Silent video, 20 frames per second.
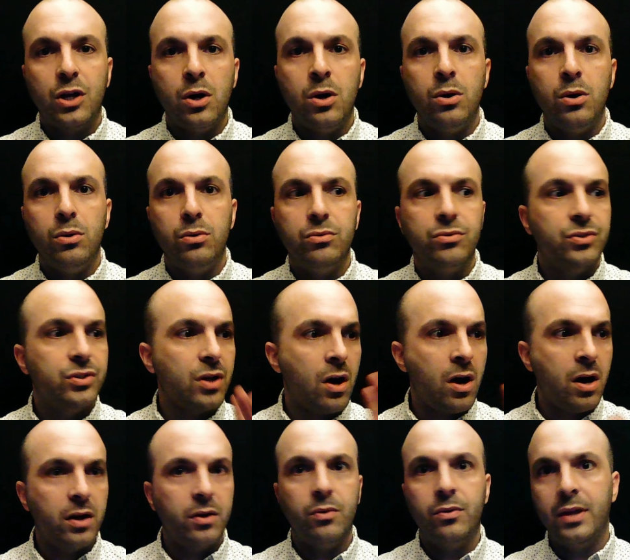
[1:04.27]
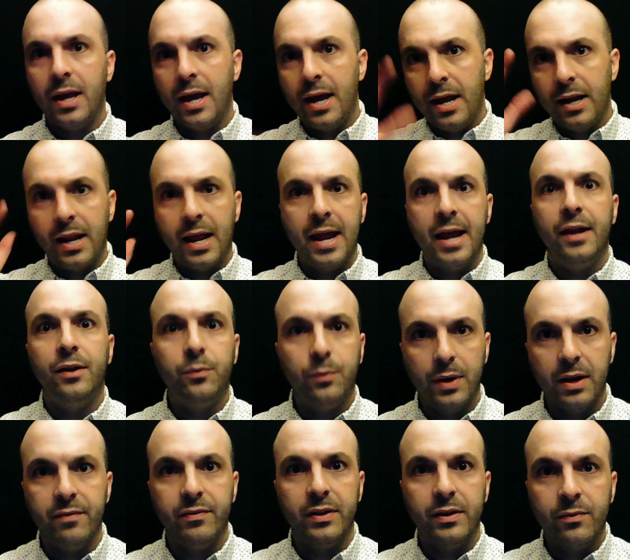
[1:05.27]
owns AutoCAD and
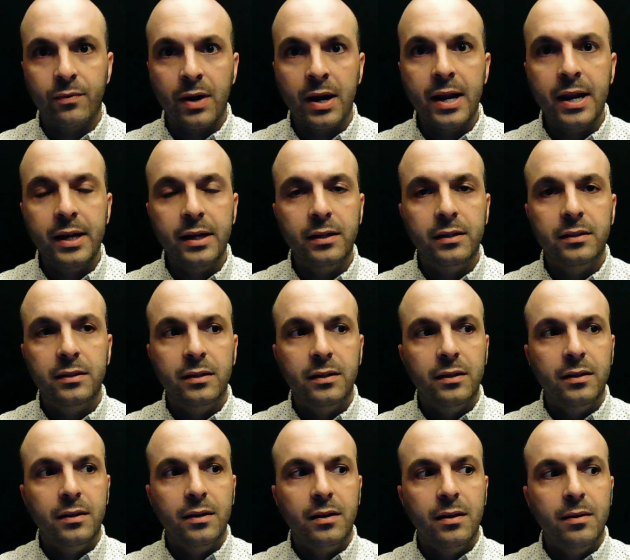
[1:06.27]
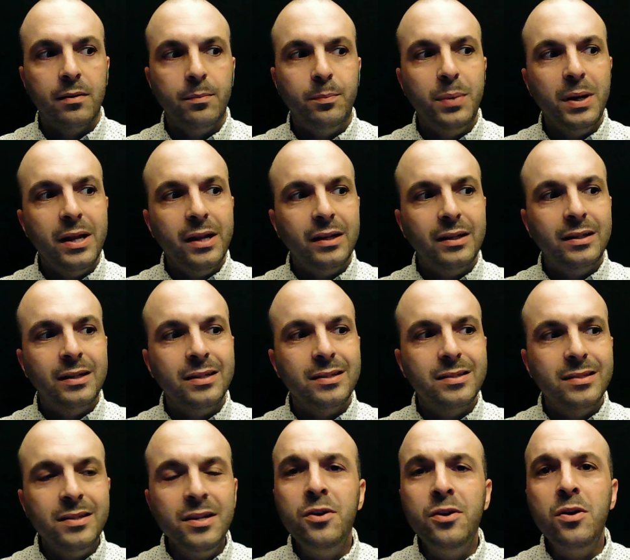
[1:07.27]
Revit, right? But
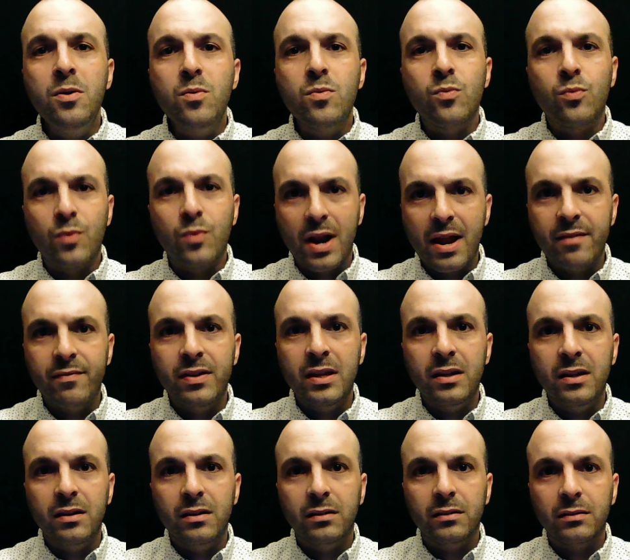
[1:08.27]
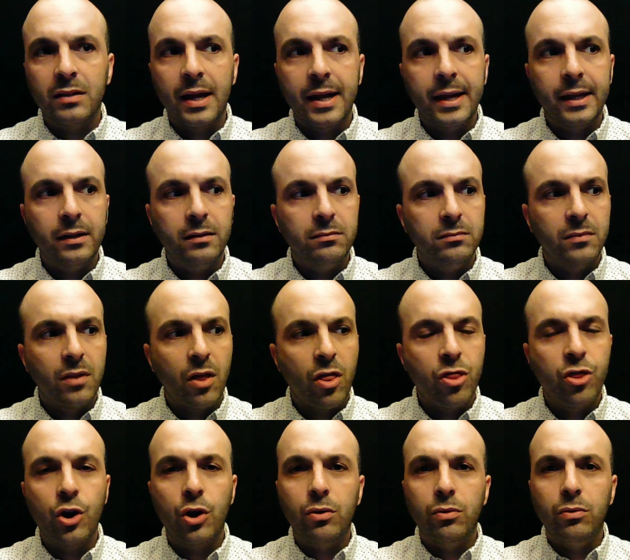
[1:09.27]
consider Revit like
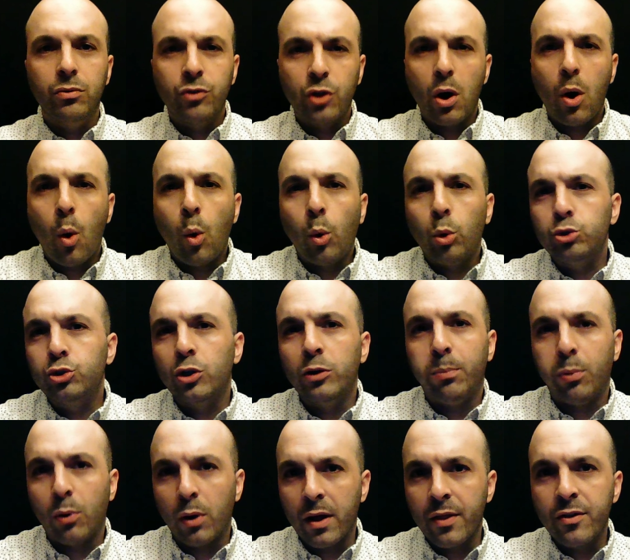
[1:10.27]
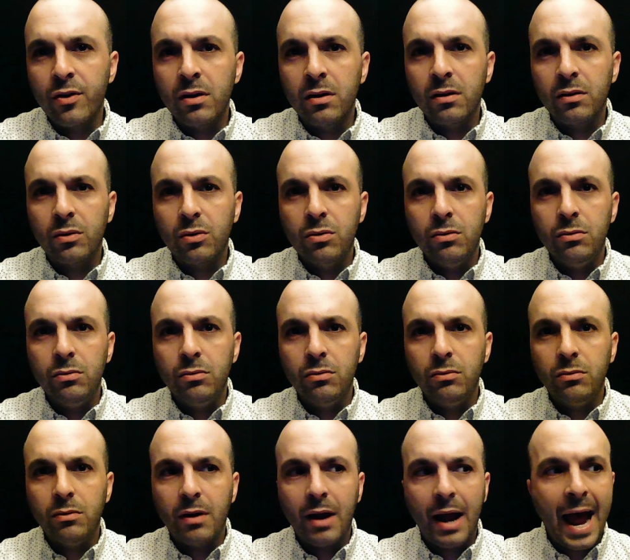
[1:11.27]
the older brother
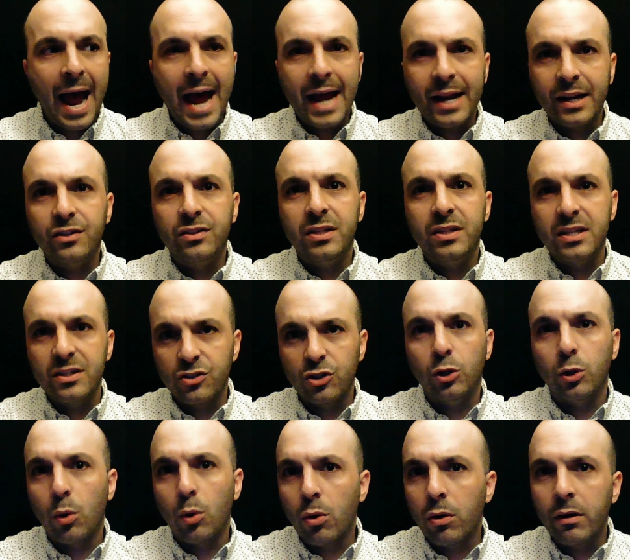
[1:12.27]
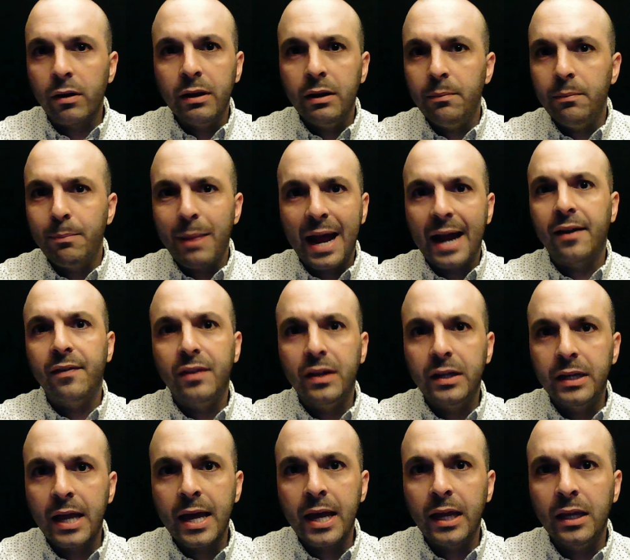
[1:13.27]
who had his glory back in the
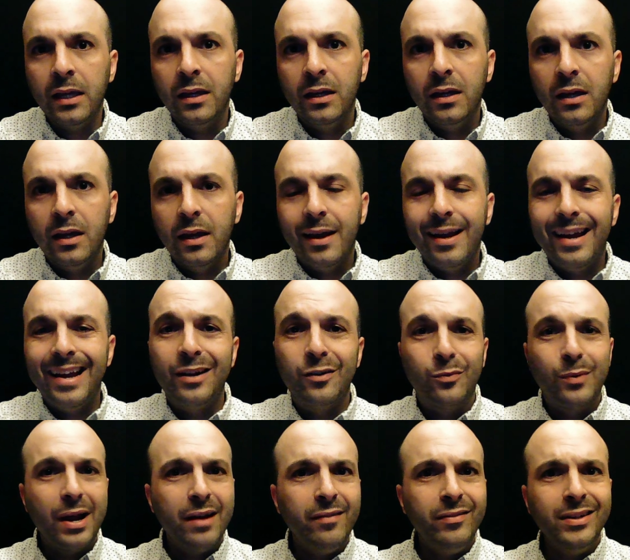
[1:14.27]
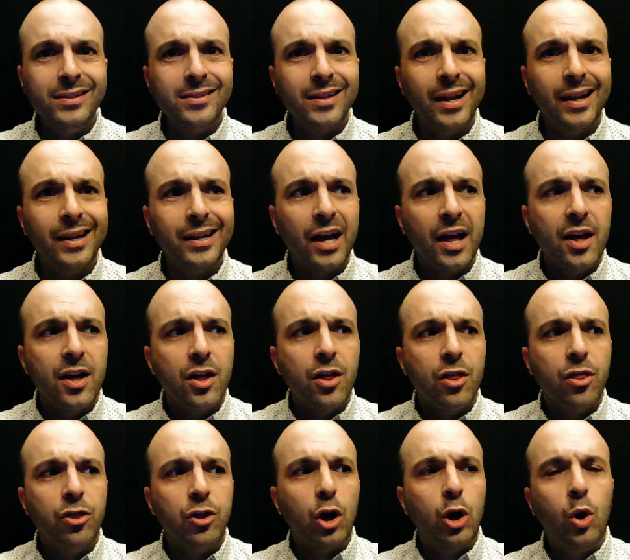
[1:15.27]
day, and Revit is like
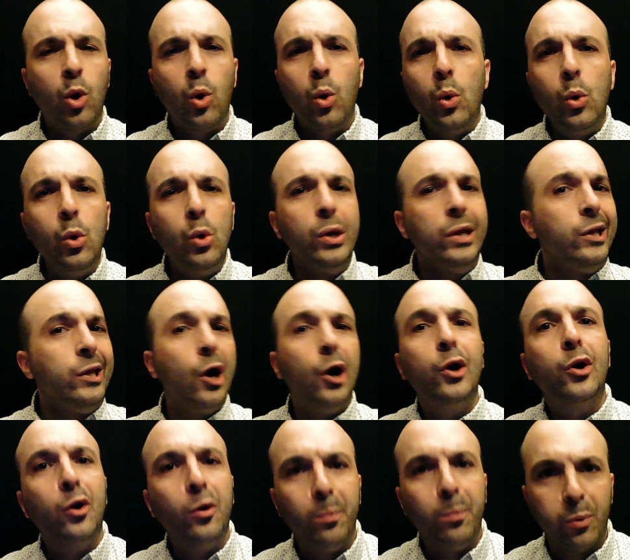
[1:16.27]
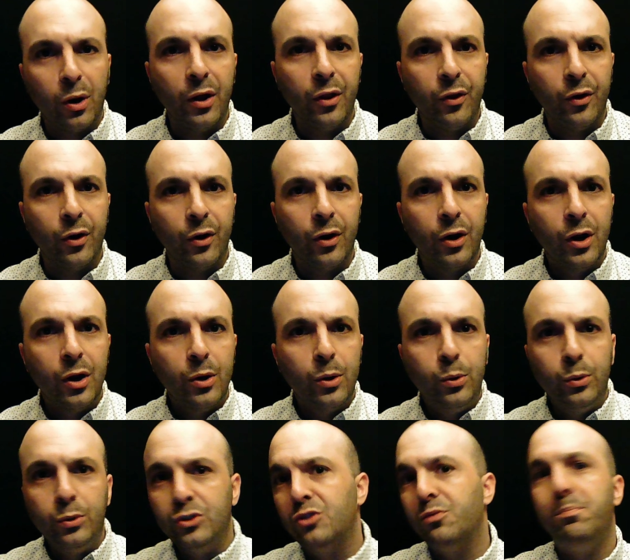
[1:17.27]
the cool younger brother
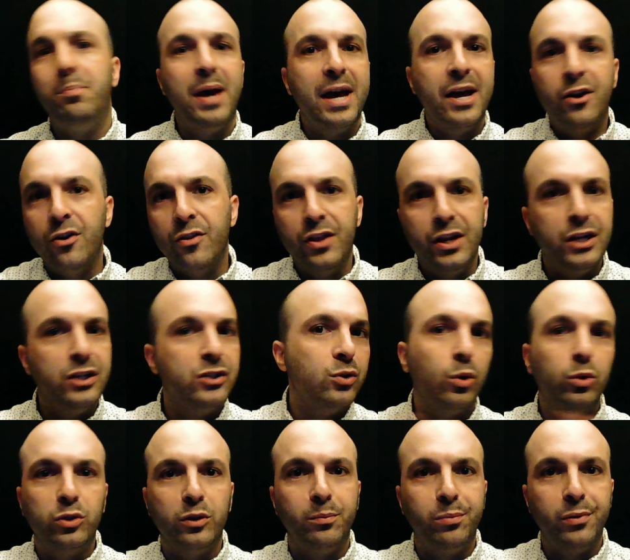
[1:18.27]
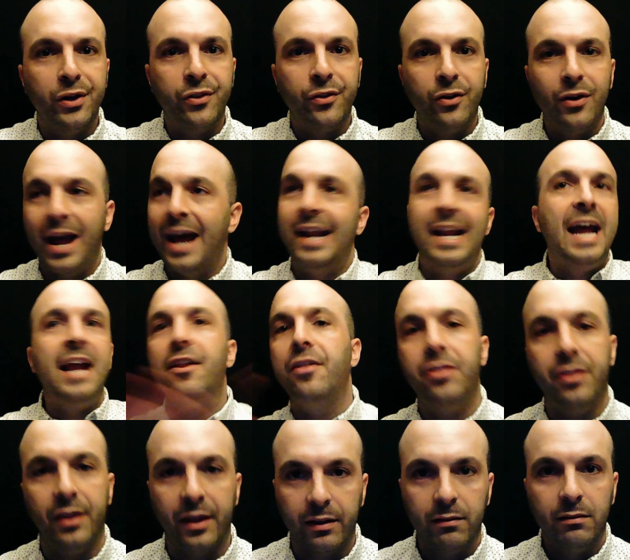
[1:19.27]
who's better than his older brother at
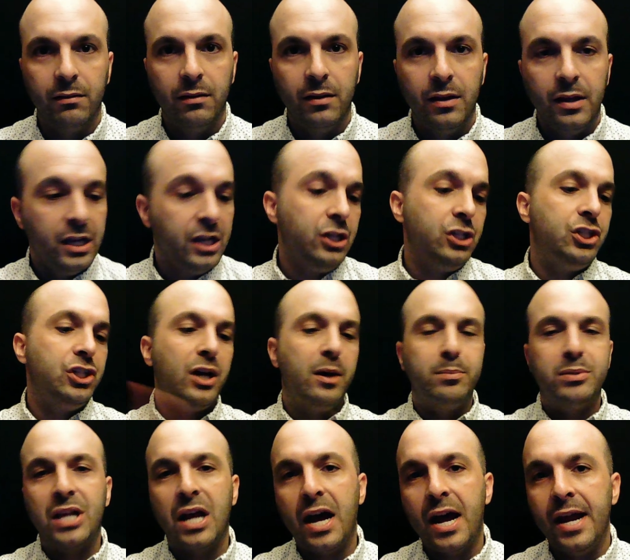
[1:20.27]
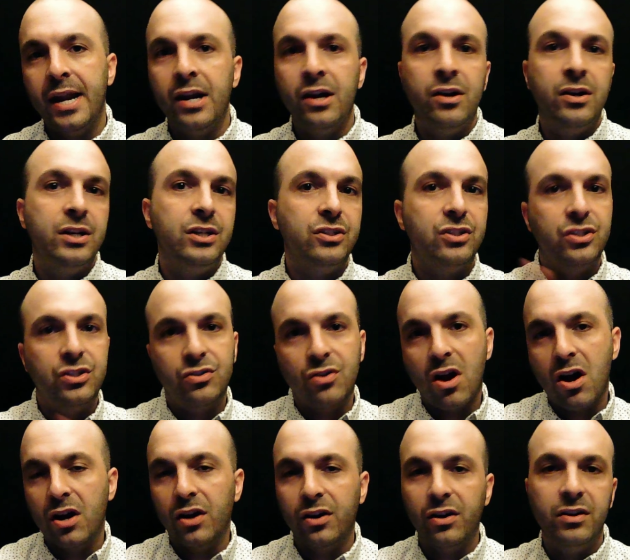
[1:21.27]
anything. He jumps higher, he's
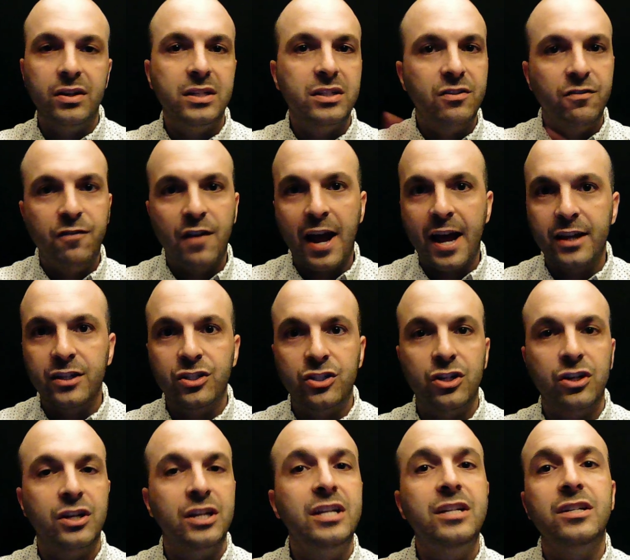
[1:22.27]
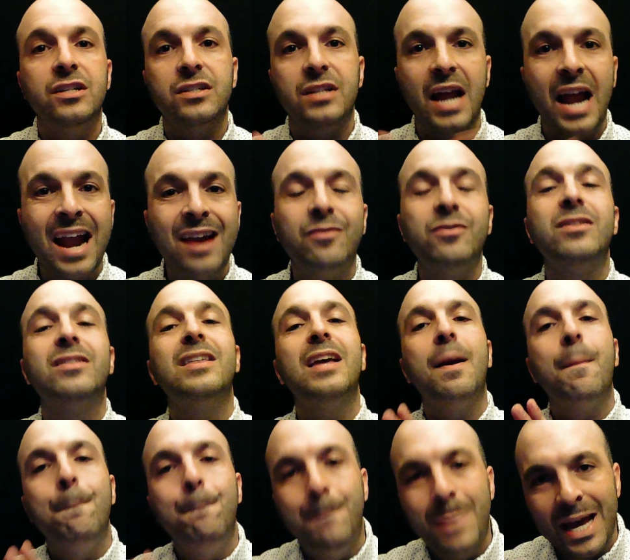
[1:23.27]
stronger, he's faster, he does
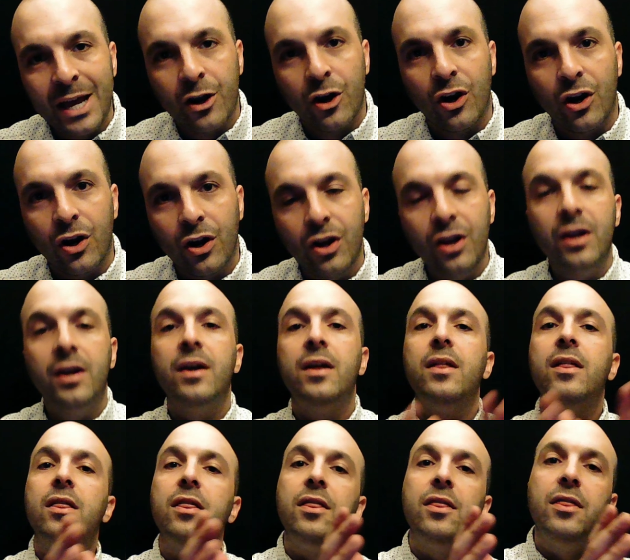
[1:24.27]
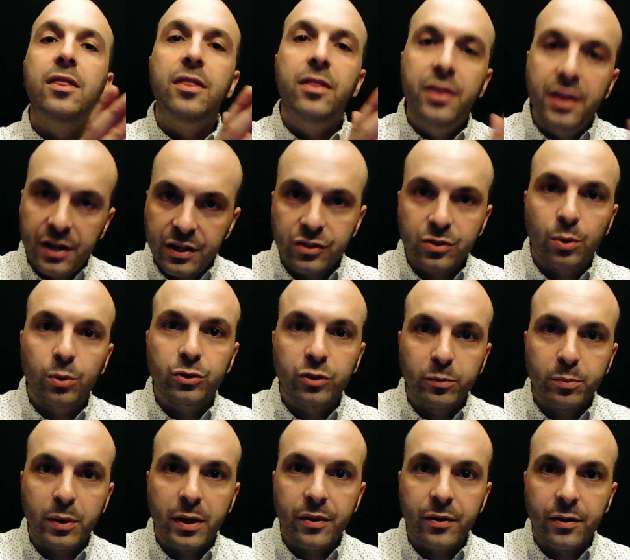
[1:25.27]
everything better than his older
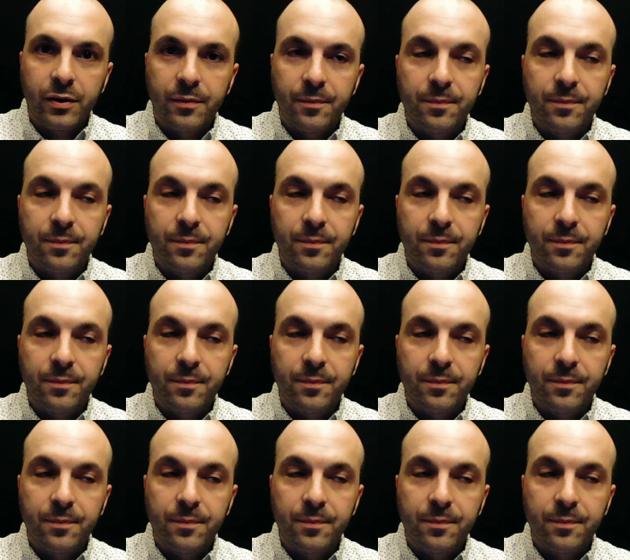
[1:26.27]
brother.